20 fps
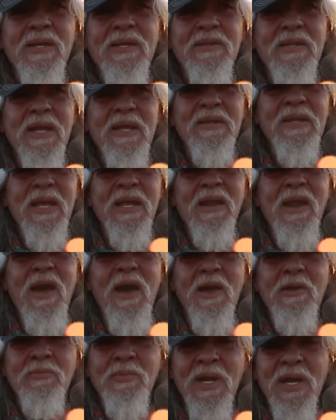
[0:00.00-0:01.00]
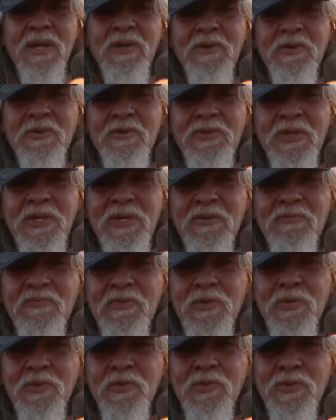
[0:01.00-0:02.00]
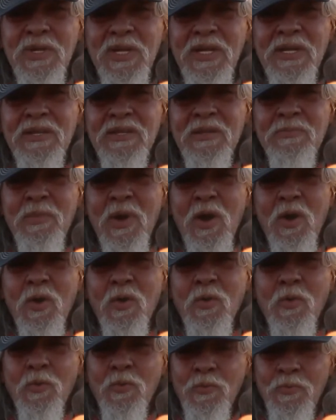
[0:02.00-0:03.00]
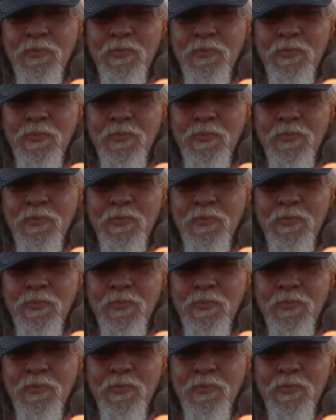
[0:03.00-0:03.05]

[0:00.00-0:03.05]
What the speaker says: that they like better than the food in the bowl.